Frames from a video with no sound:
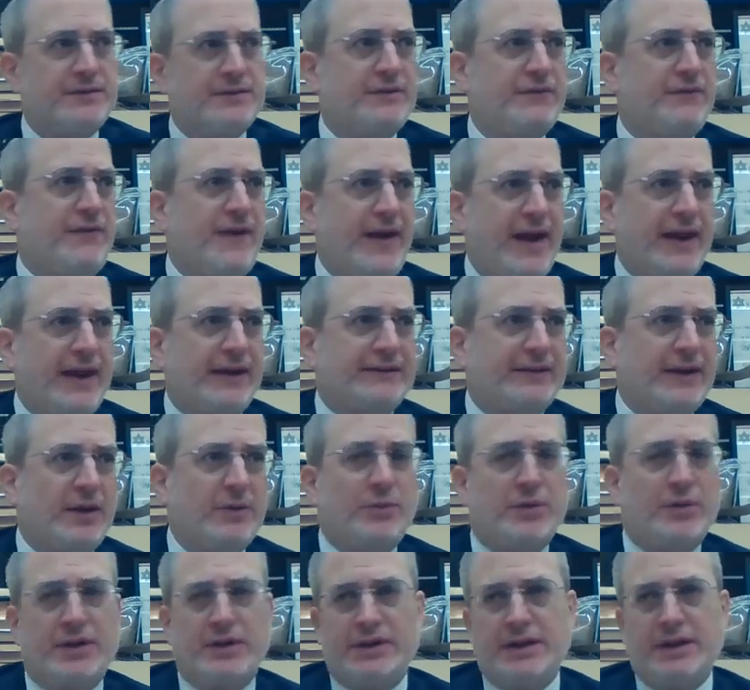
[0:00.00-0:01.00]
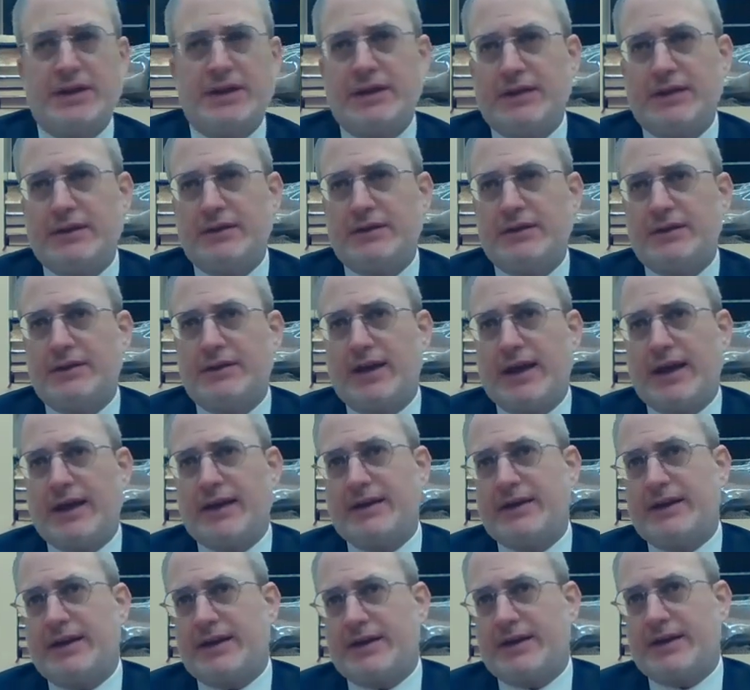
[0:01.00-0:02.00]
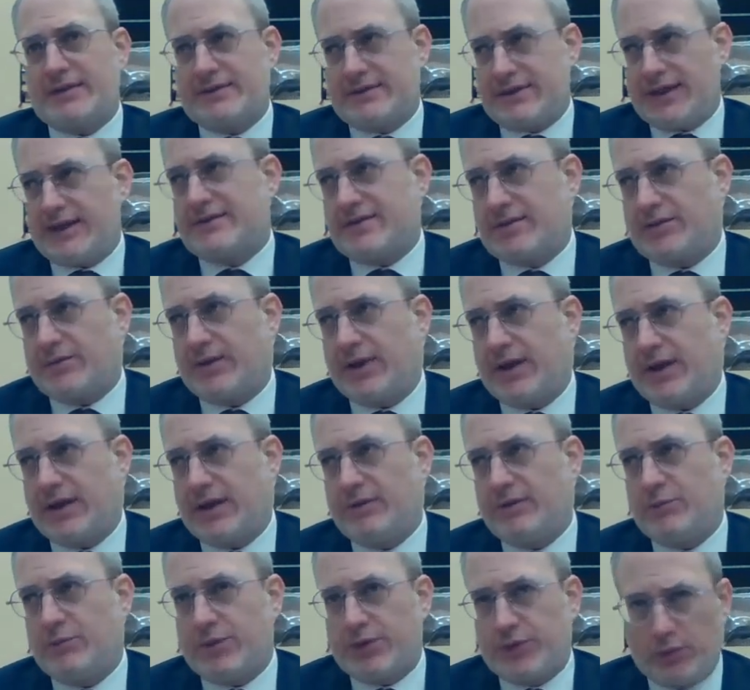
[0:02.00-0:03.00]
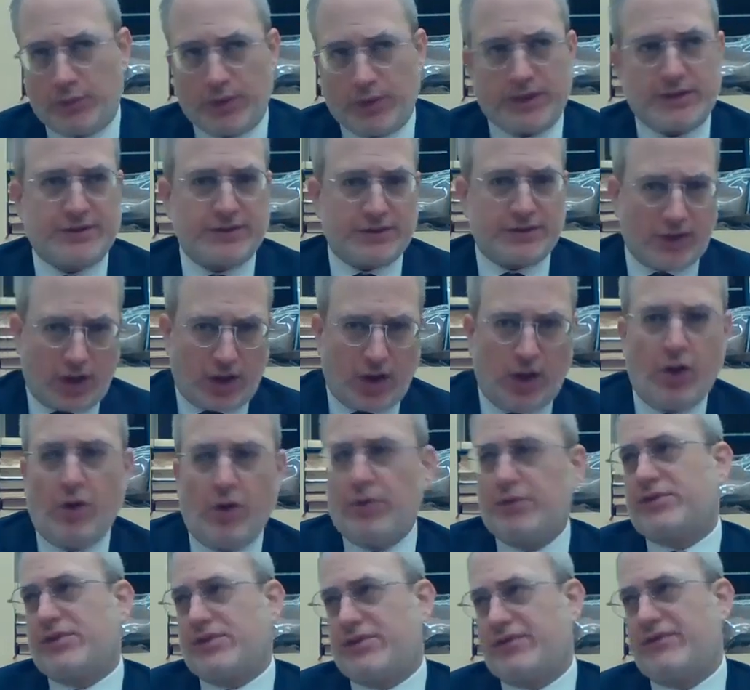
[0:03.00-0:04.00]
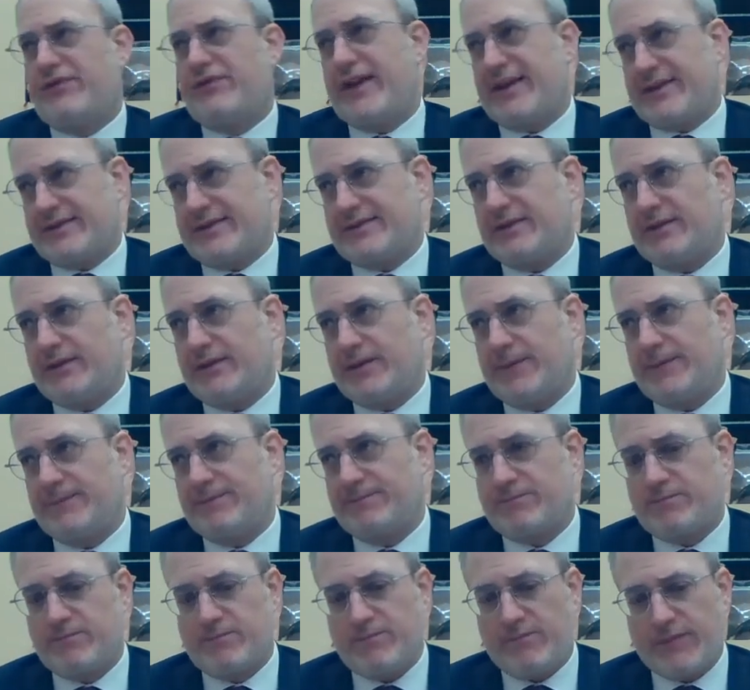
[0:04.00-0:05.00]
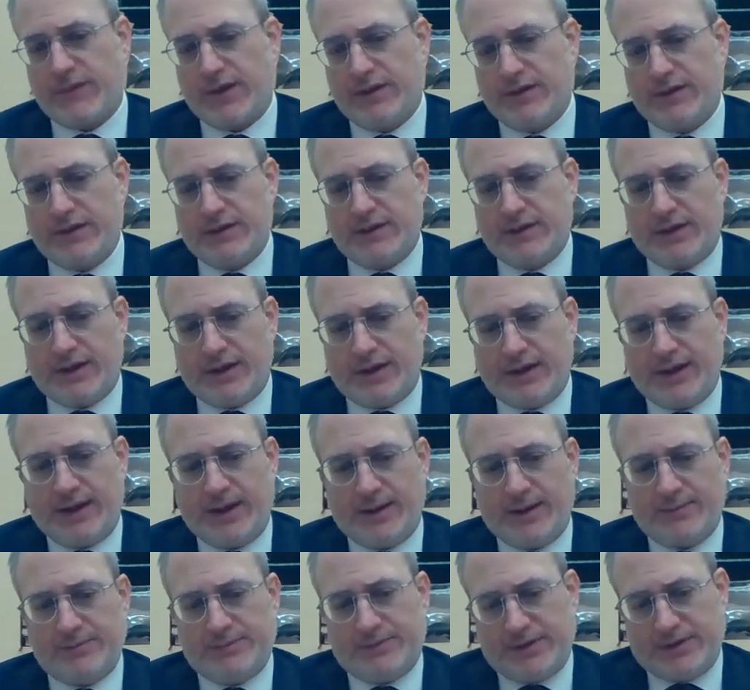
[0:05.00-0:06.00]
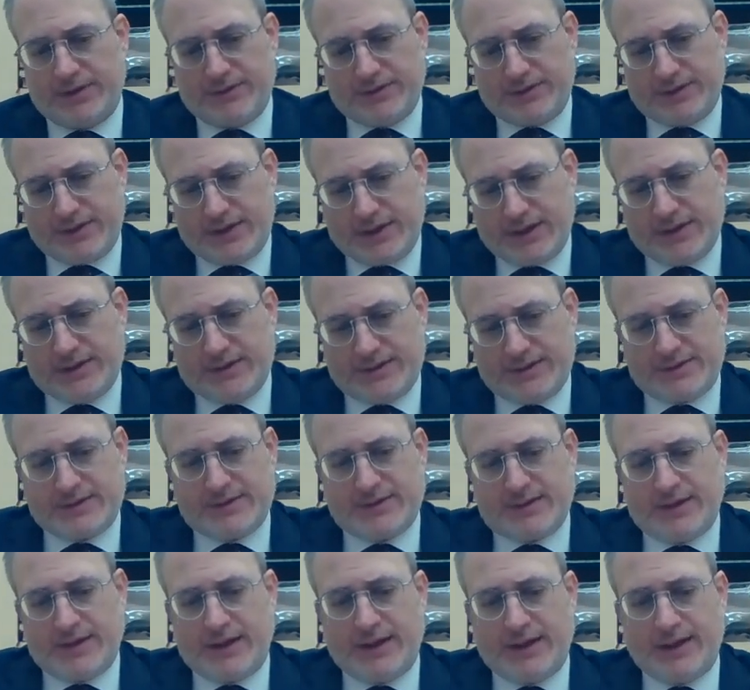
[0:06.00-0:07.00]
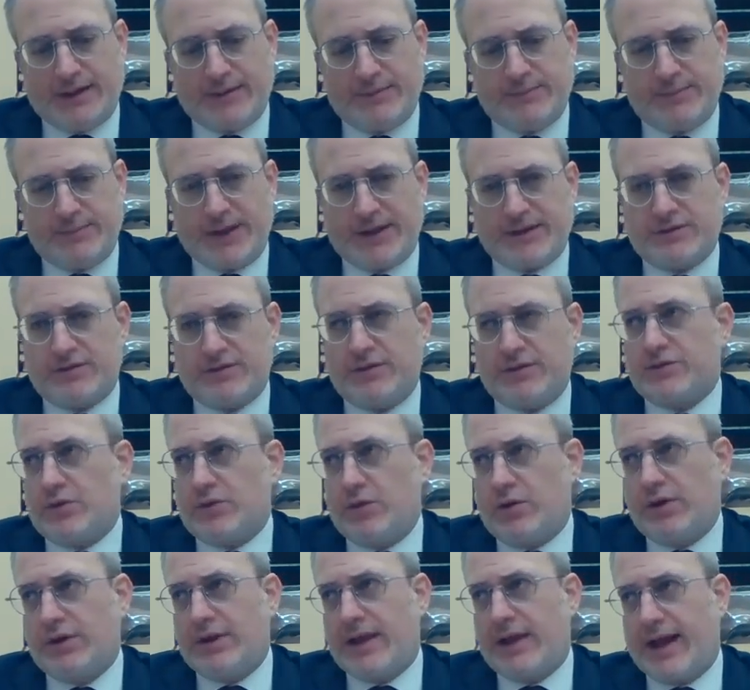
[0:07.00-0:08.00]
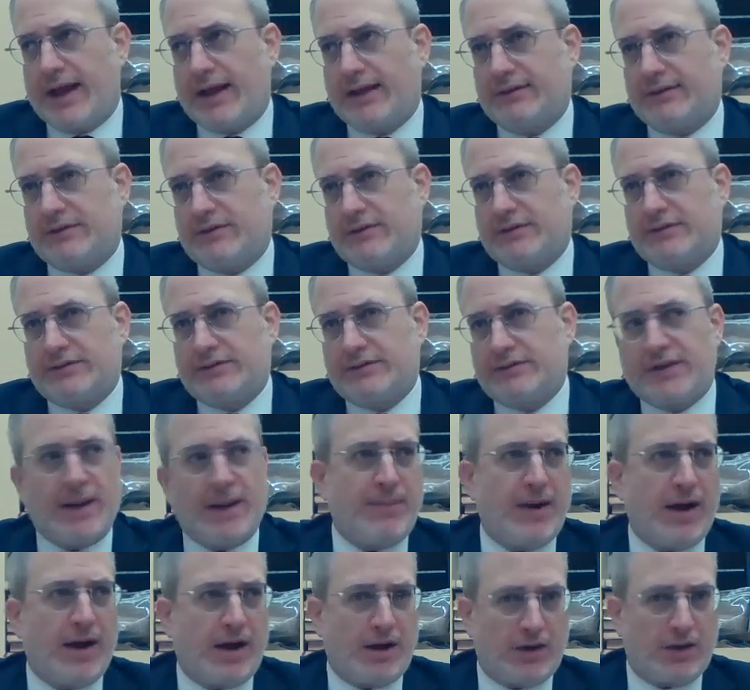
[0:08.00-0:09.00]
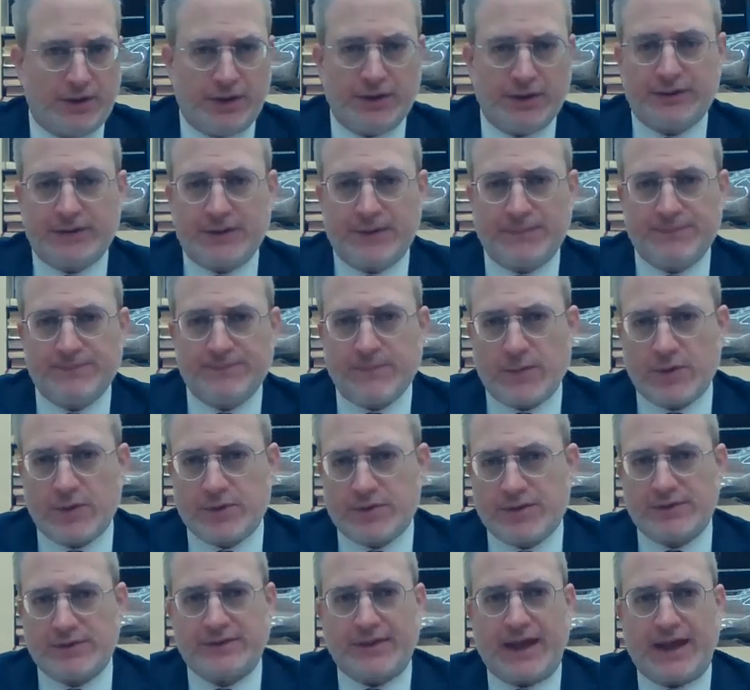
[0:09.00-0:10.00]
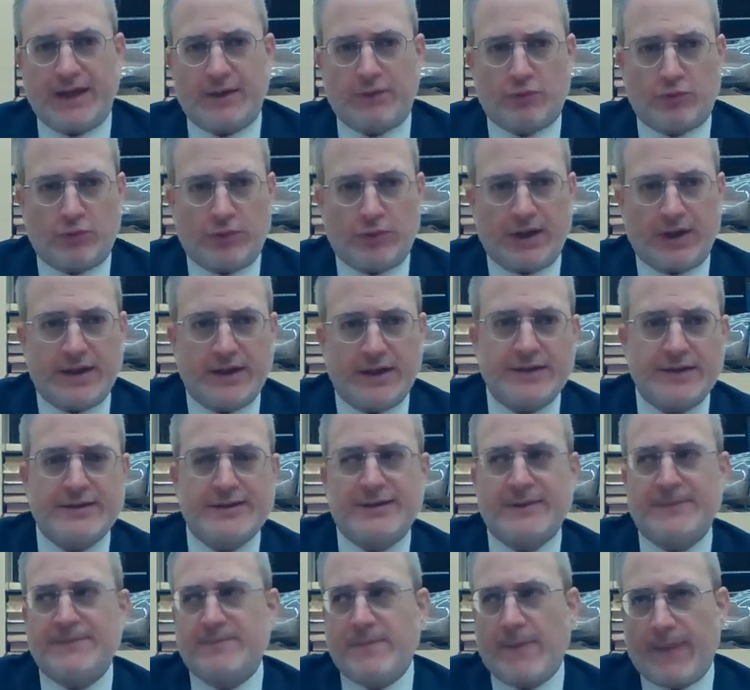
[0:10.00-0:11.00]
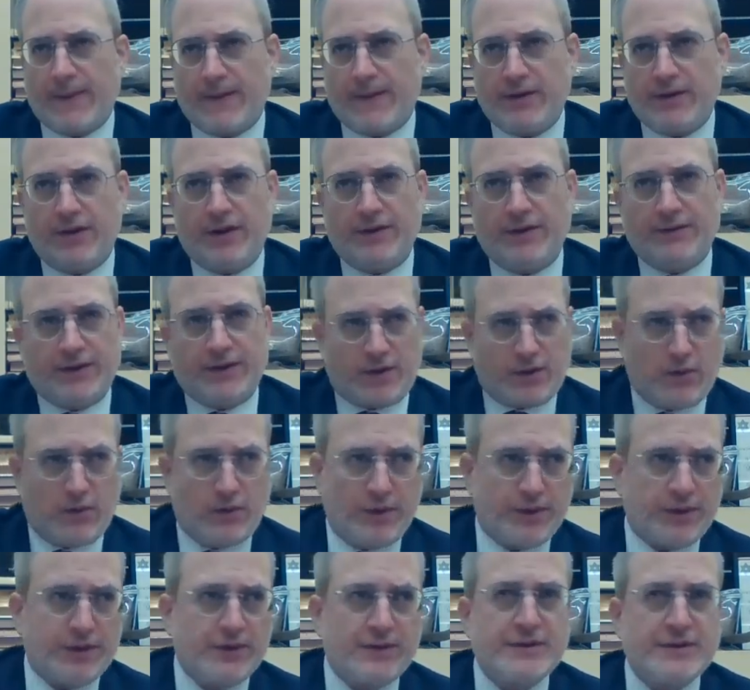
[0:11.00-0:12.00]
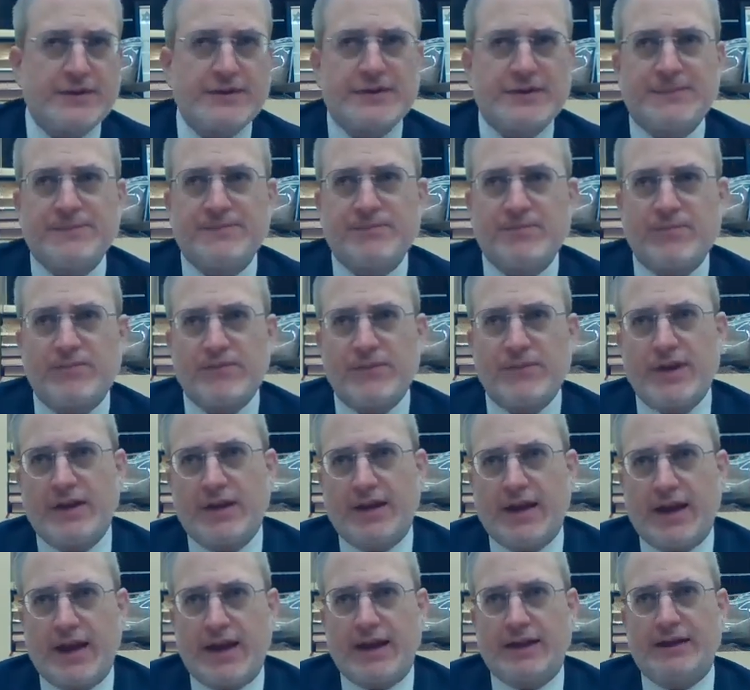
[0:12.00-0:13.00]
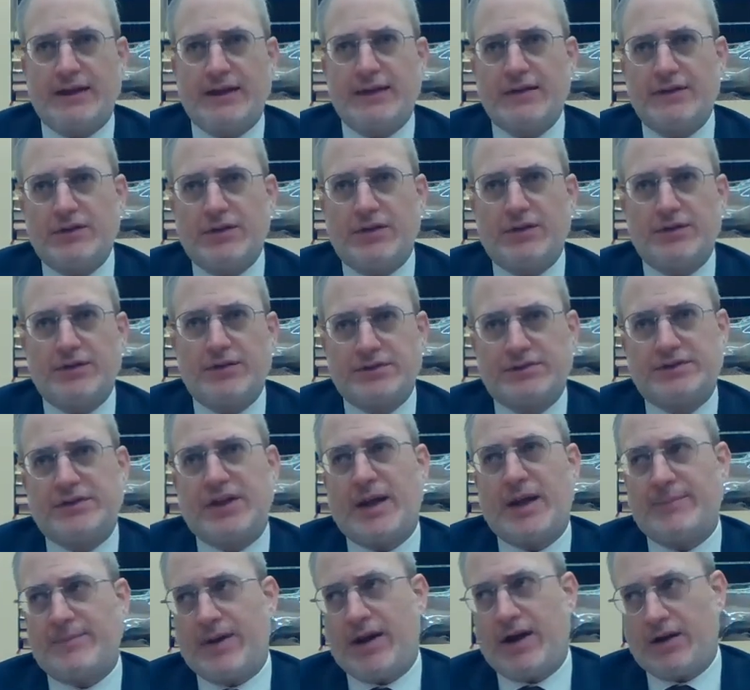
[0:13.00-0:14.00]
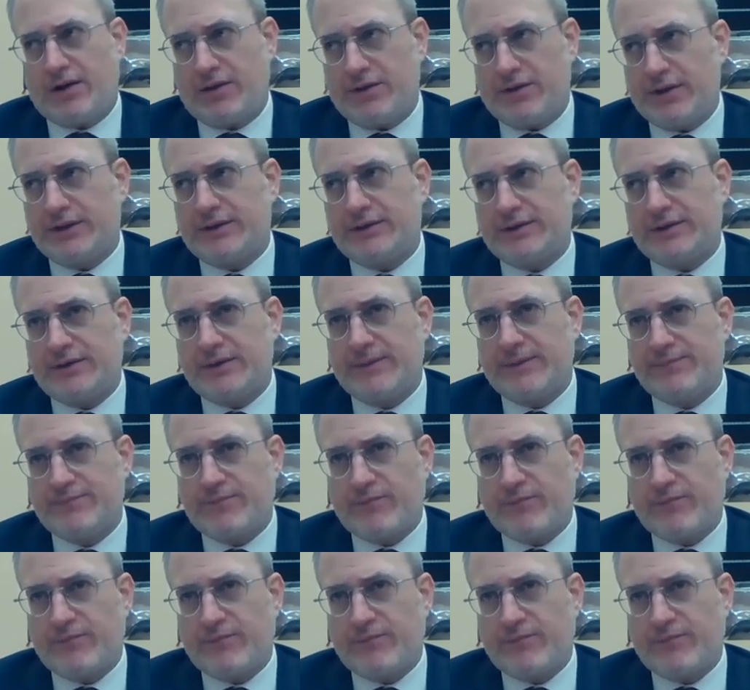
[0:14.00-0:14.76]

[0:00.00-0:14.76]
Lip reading: the fact that we need an accessory with which to hold the vessel. These vessels all had taba'ot, which means they had rings on their corners. And in those taba'ot,